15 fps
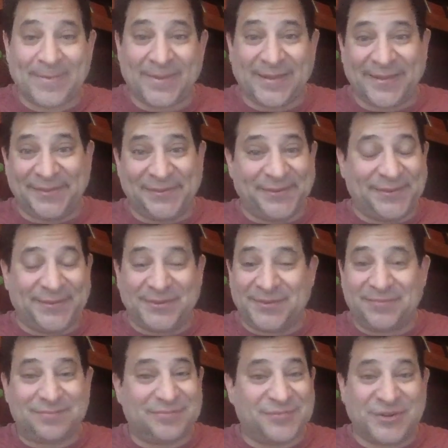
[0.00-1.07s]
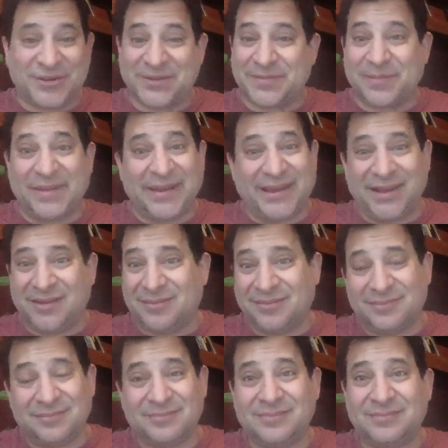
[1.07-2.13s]
This is just me.
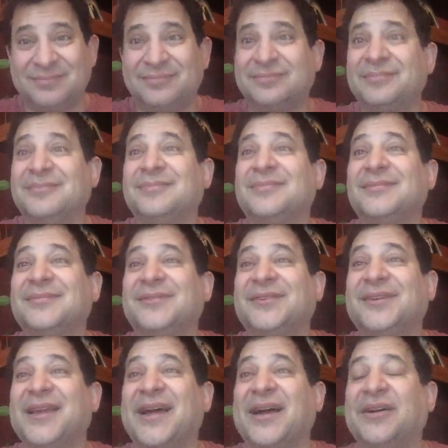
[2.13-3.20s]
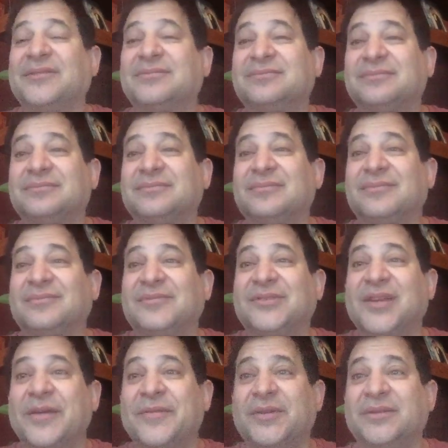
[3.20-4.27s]
It's now
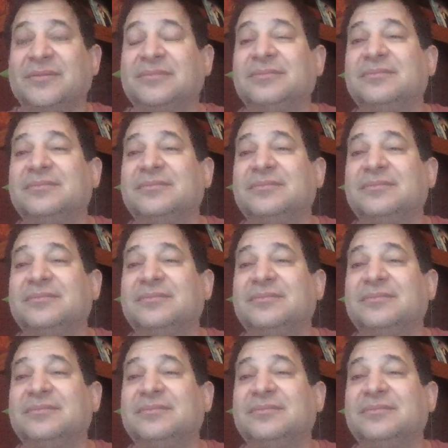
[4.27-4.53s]
7:15